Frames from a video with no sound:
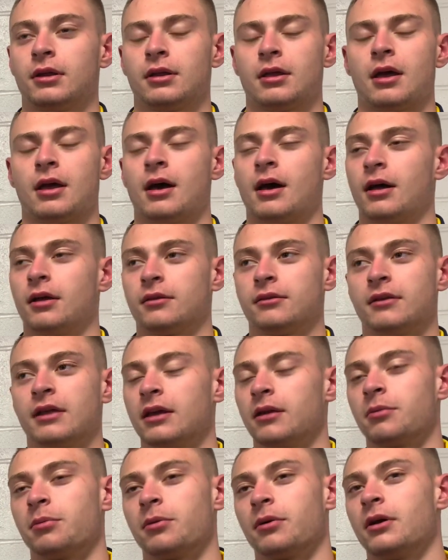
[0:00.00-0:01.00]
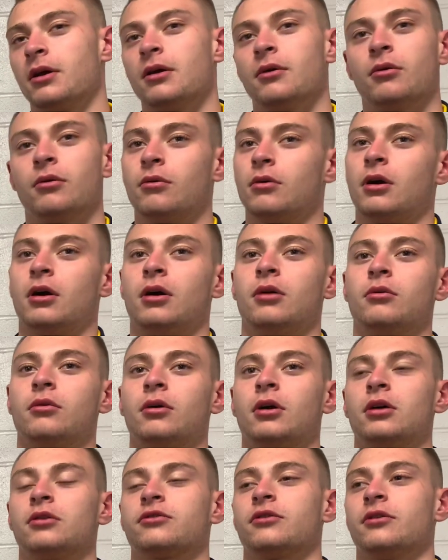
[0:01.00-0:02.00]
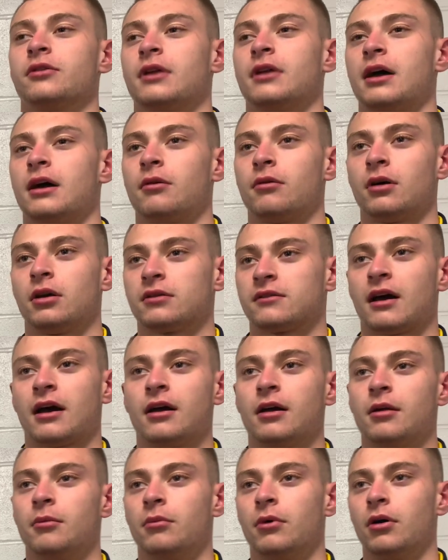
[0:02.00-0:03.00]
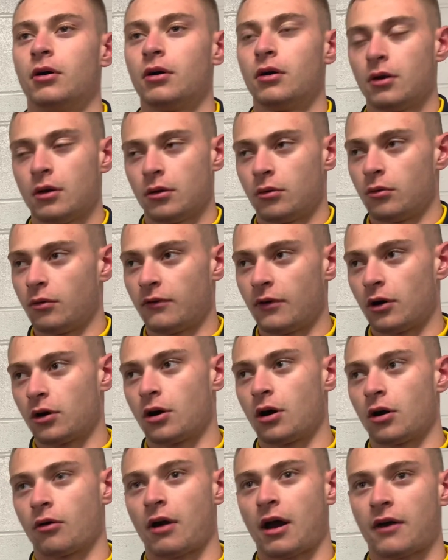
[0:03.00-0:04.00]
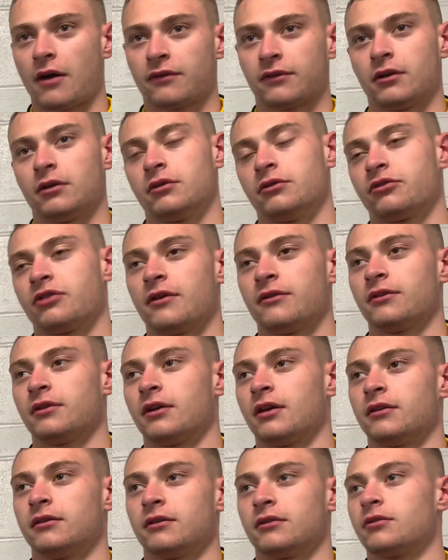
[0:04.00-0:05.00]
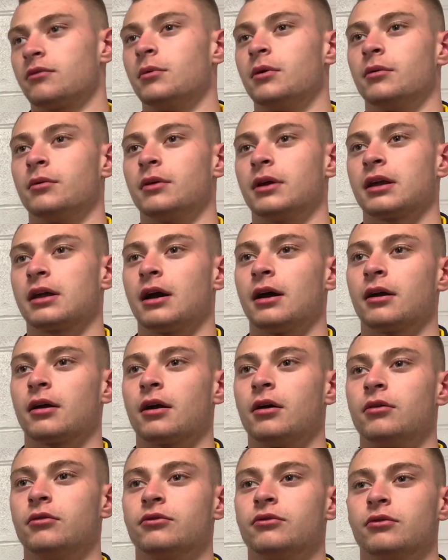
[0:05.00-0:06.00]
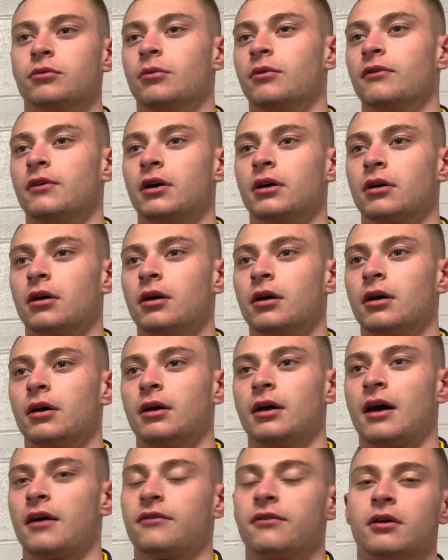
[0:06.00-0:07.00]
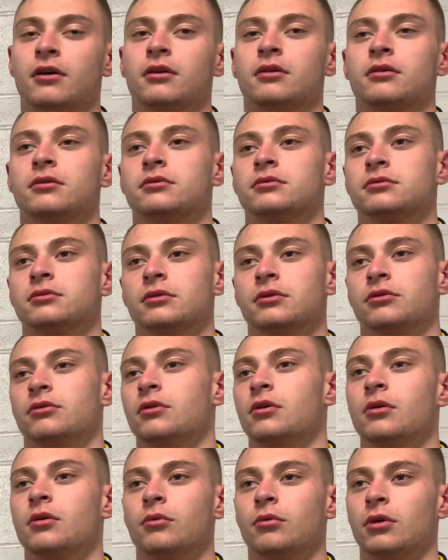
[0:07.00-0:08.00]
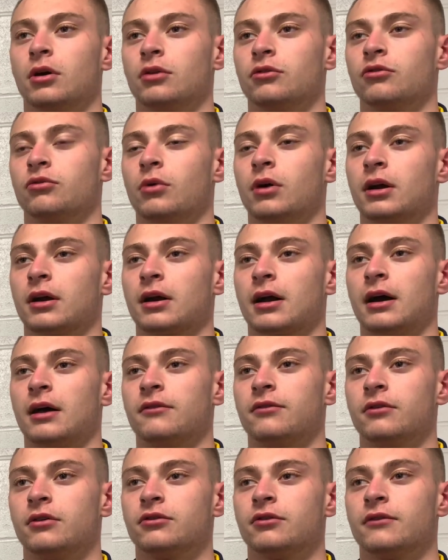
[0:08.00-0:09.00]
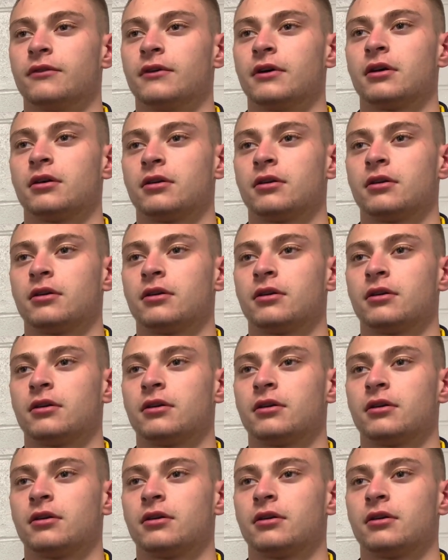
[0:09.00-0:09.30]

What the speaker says: Yeah, deep. We're all stood there, we're all tired, but we've all got a graft, and Chev says it's something that we can't coach, and we've all got it, effort, and we all just work hard for each other.